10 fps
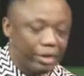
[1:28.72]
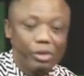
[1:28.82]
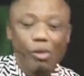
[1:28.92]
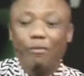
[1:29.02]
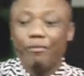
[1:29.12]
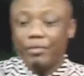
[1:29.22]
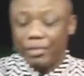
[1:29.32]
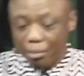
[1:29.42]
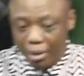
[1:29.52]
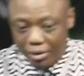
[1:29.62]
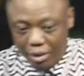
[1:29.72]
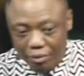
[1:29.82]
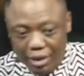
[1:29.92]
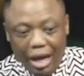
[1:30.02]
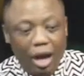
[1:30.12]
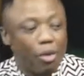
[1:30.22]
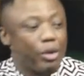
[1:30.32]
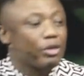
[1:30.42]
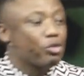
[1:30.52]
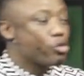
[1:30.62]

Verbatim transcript: that or 15% of that according